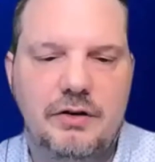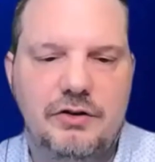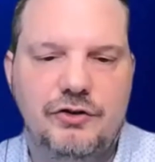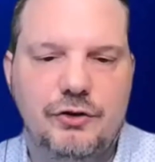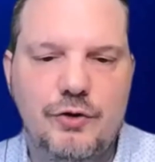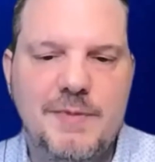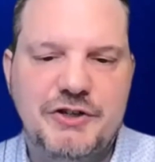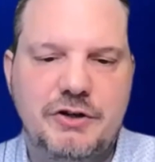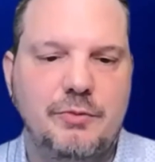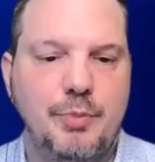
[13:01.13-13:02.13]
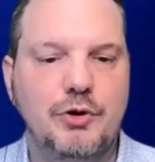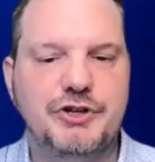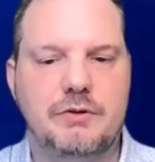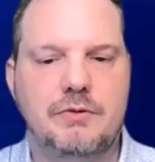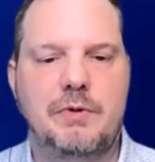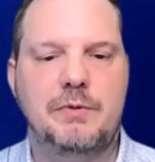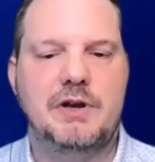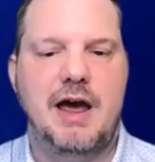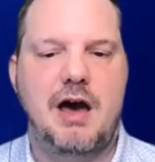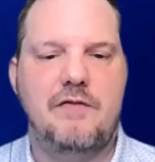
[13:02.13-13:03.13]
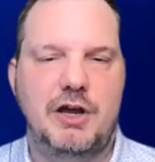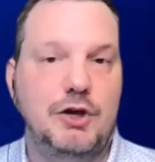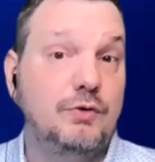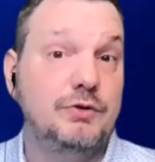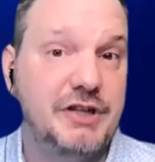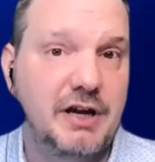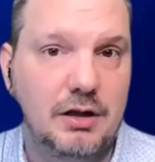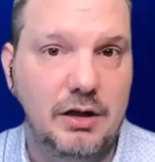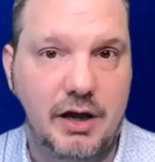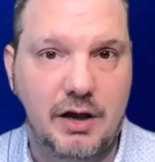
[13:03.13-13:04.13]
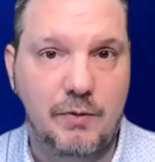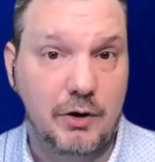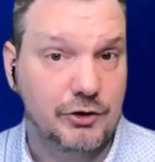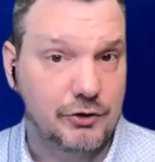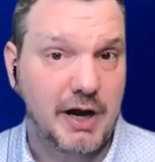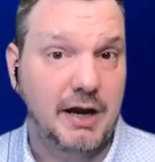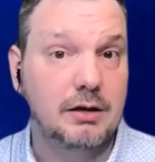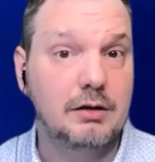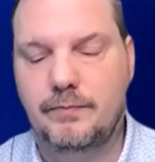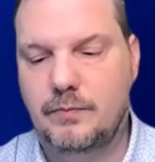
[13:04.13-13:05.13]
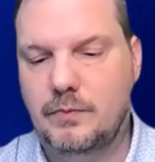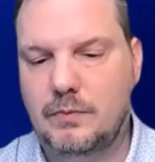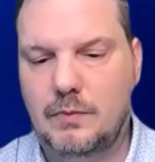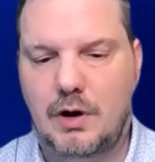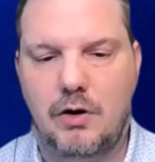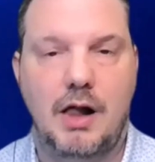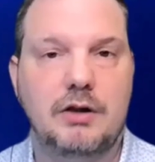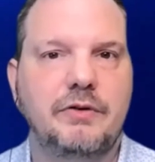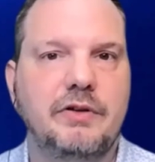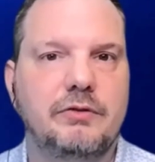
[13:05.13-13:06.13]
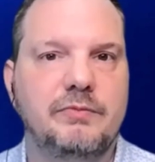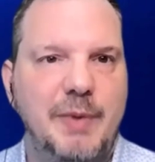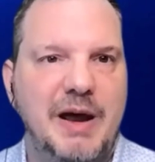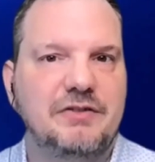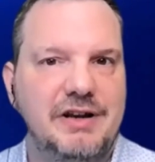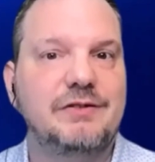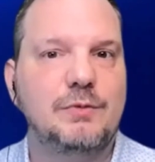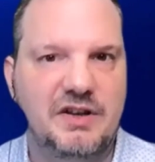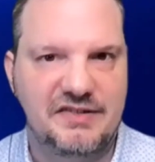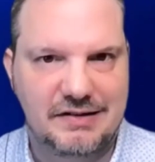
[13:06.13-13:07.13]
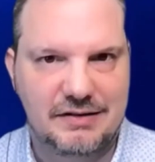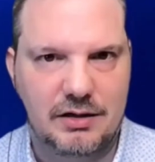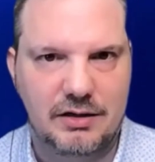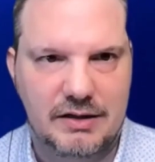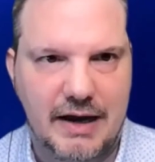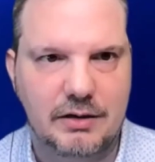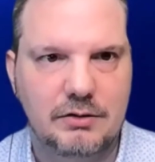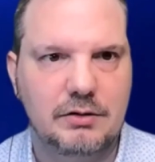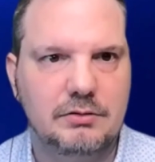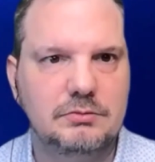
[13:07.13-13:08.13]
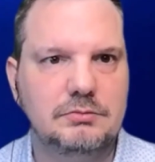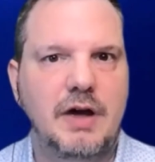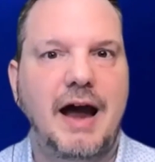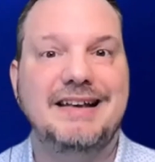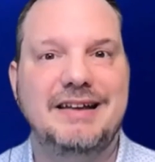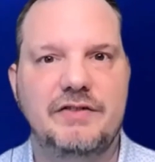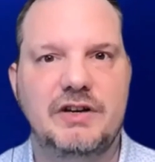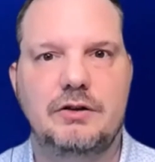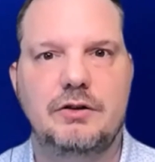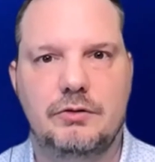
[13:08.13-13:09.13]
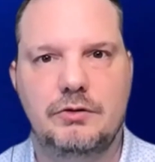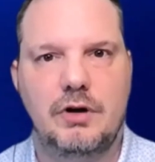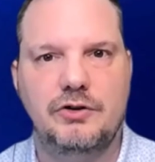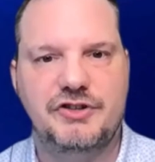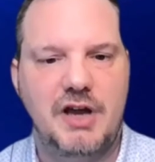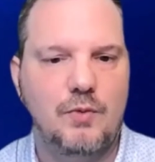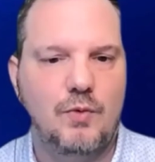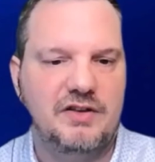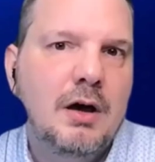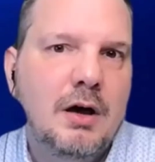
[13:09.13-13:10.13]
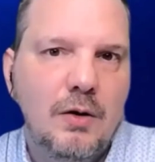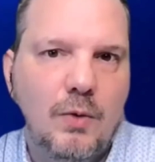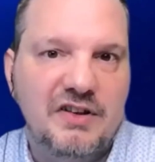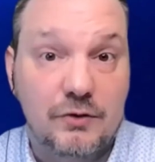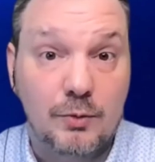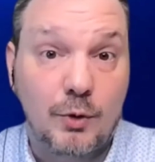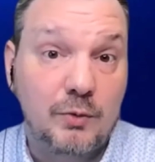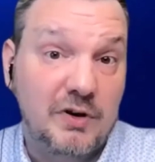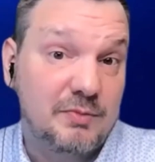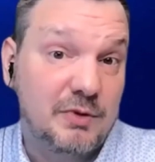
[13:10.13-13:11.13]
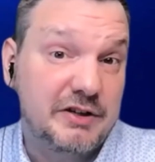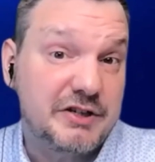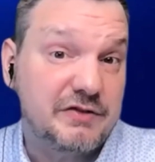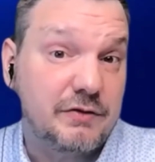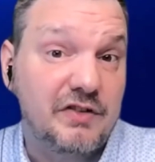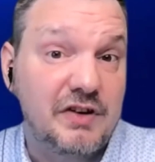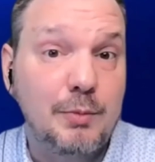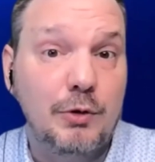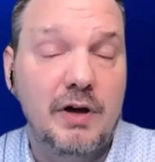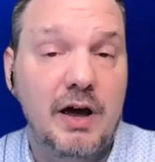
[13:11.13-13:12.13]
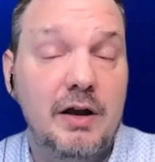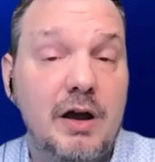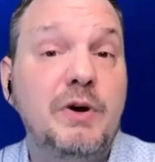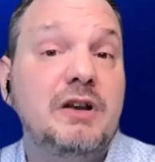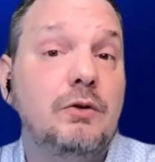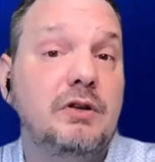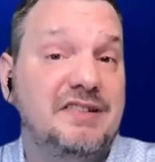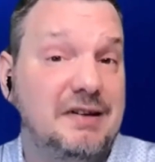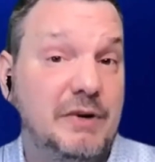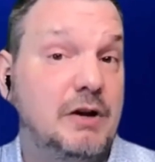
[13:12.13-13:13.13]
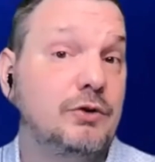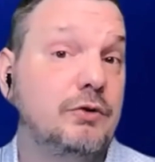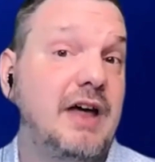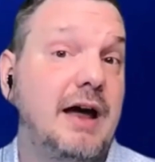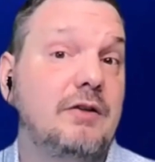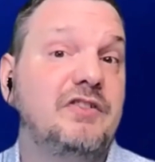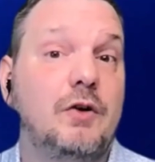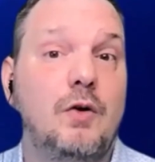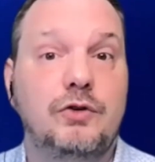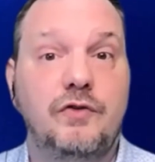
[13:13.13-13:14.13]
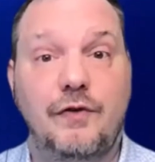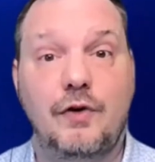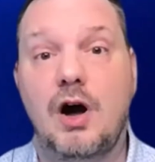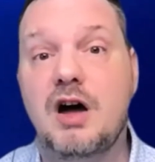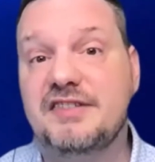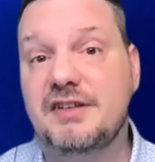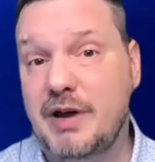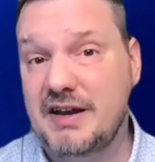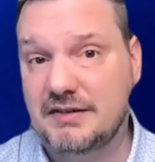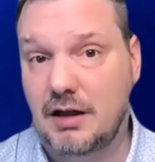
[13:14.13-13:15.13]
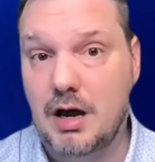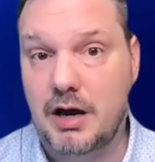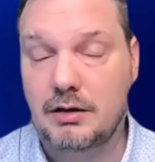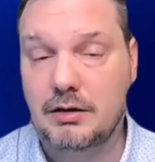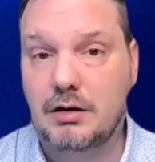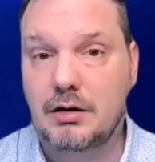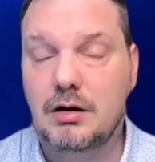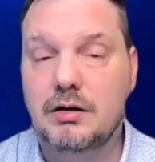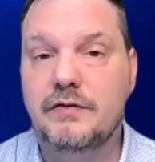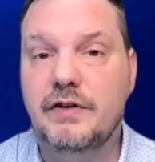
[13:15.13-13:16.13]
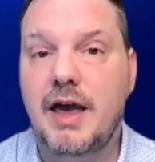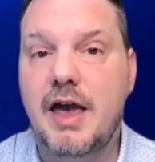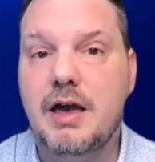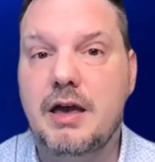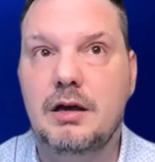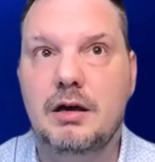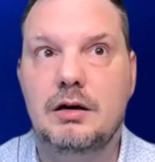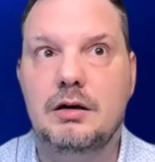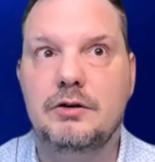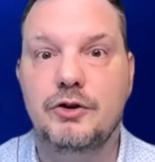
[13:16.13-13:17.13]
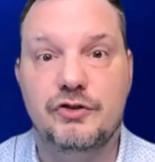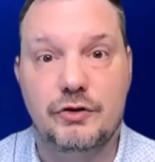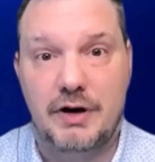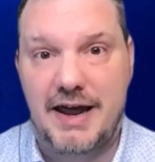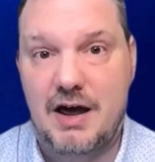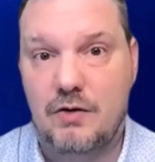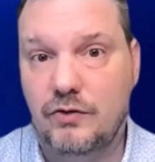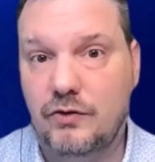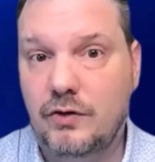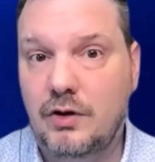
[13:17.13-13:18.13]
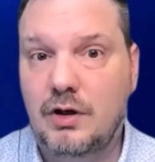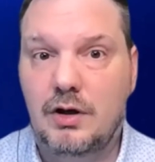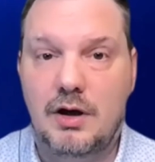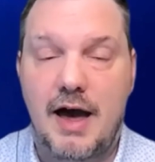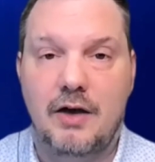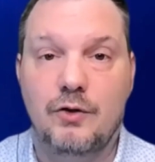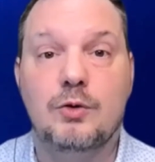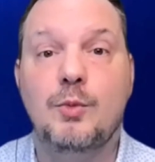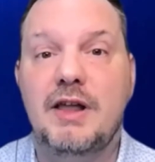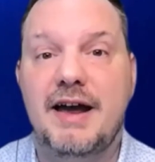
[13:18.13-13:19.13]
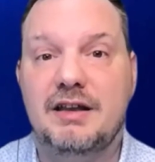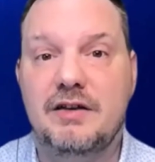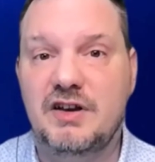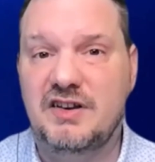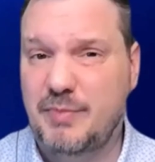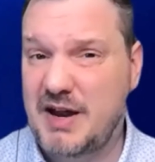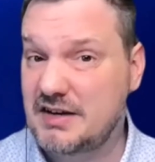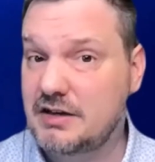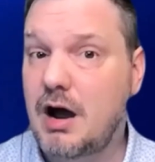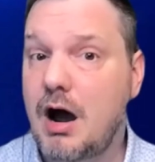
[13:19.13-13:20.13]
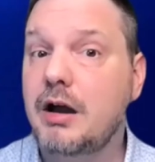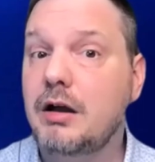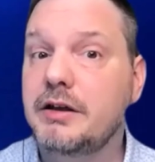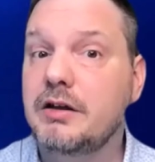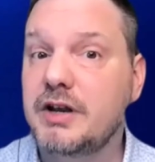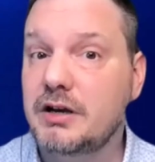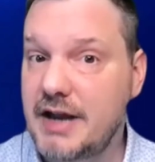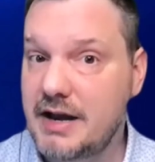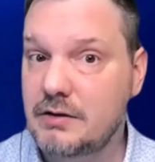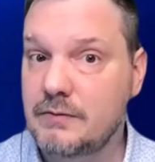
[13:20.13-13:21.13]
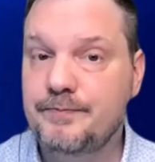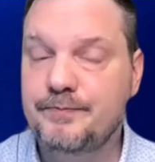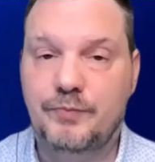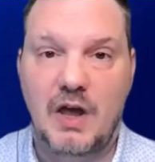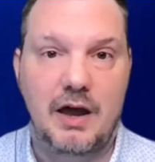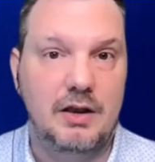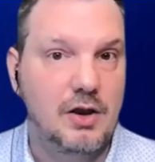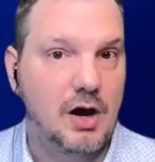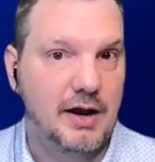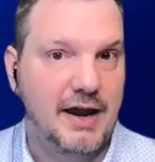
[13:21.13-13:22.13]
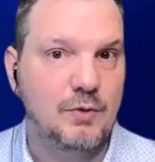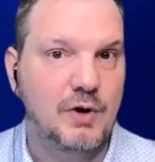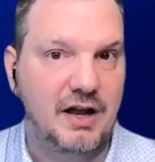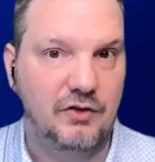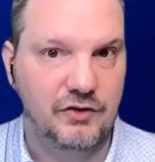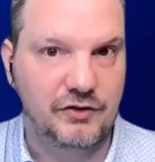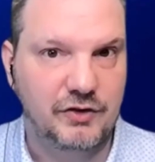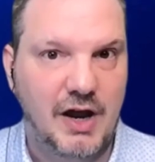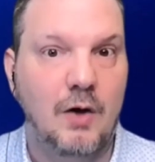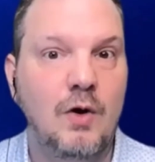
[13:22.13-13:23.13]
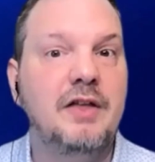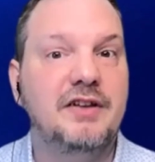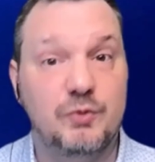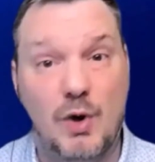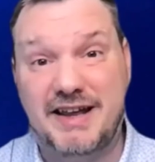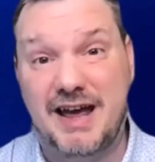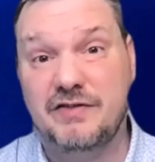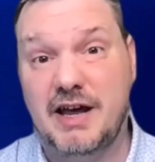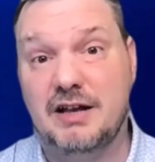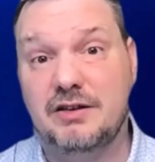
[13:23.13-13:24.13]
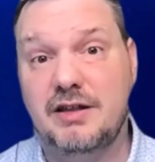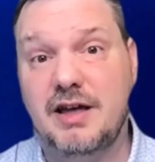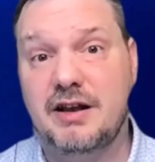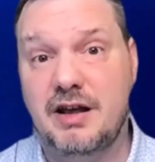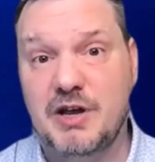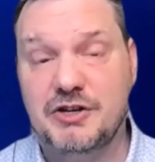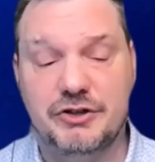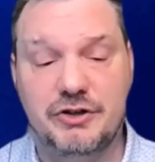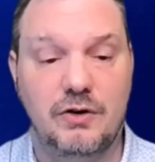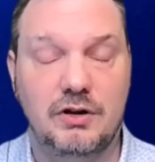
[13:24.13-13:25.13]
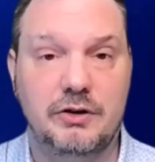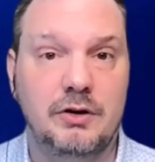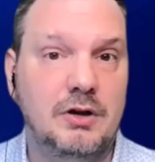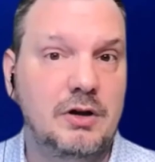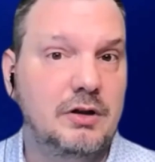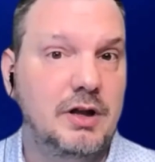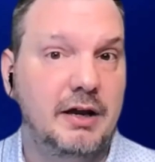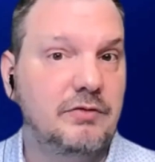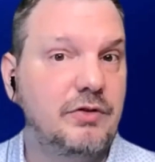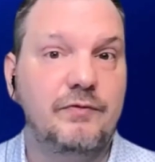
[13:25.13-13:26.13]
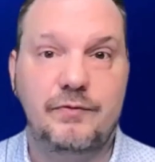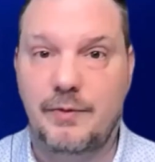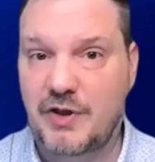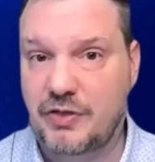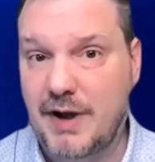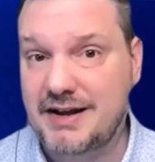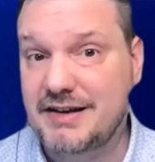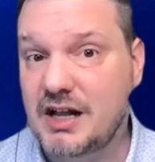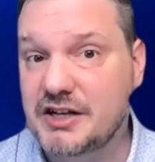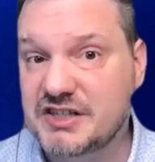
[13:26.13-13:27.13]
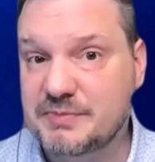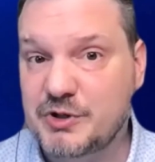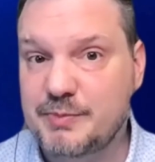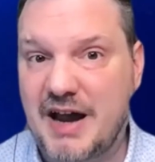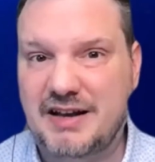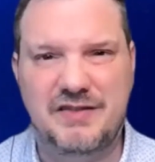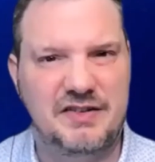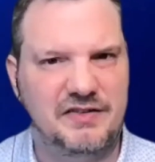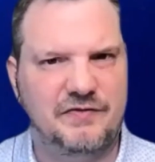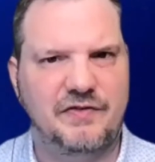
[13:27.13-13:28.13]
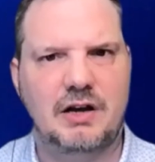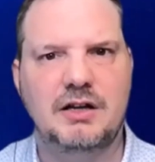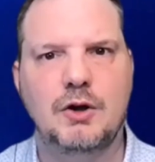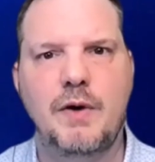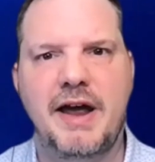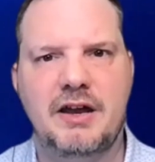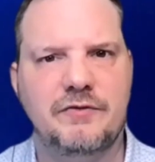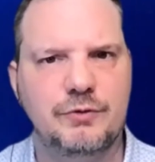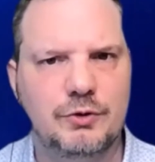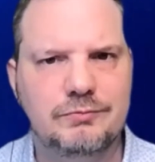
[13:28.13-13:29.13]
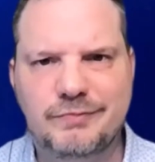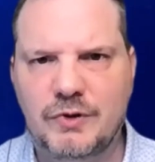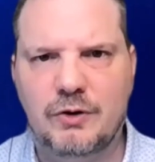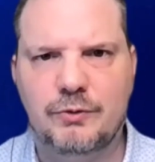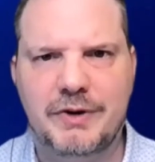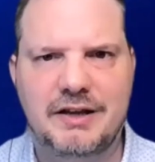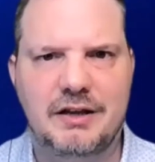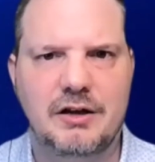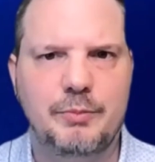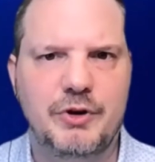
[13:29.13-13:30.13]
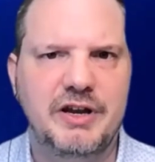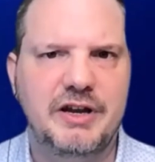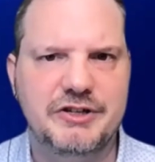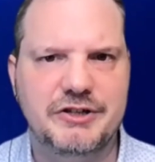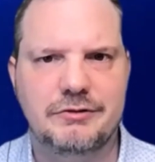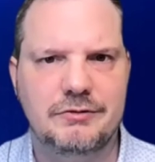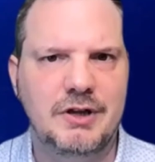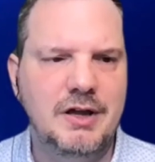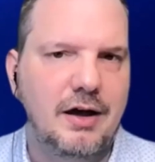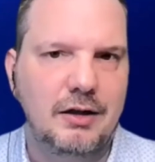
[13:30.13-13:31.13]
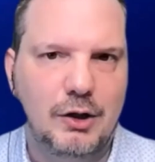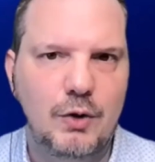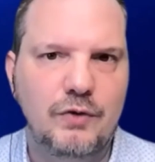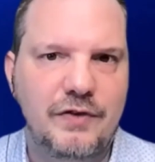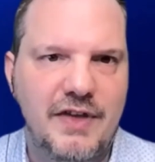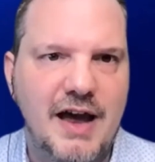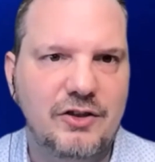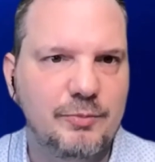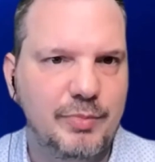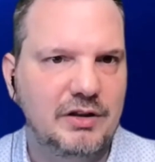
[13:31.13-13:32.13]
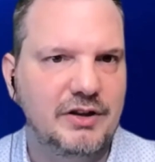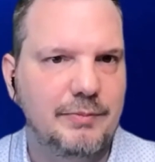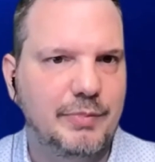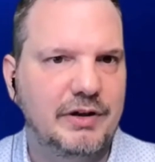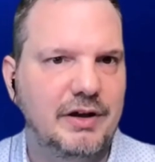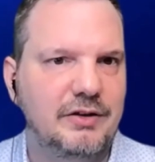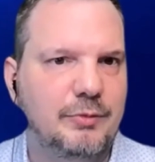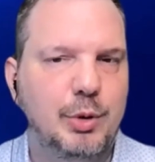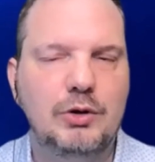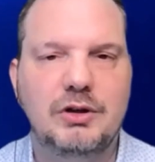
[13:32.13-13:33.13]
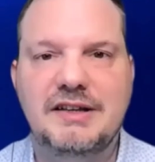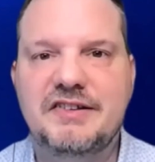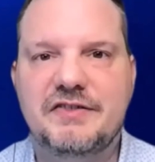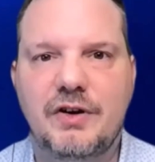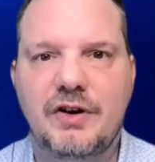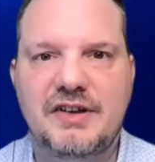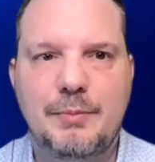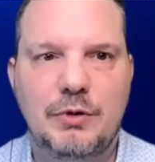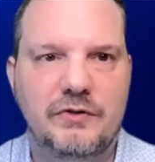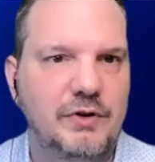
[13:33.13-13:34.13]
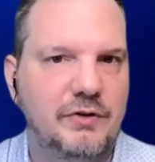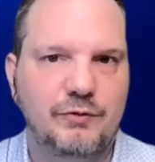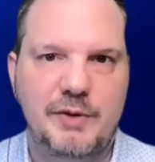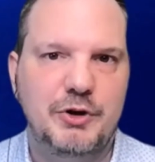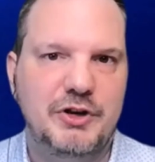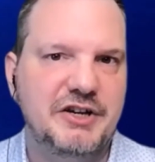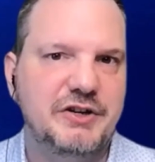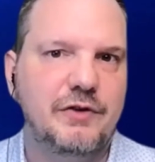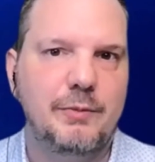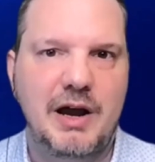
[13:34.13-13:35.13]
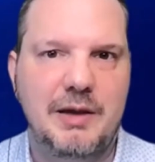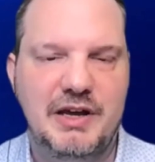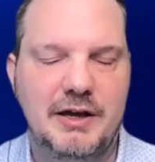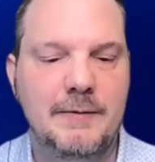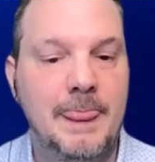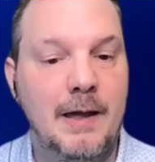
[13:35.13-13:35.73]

So you mentioned an approach here where we would have a huge data lake and we could train our algorithms based on everyone's data or activity to understand what's normal and what's malicious, for example. And we don't do that. So for us, the baseline of a user account's normal activity is based entirely on their data and not anyone else's. Now, there's one caveat to that I mentioned earlier. Like from a threat intelligence perspective, this is fairly low-hanging fruit, no really computational load for that to build up, to pull a list, for example, of reputation from IP.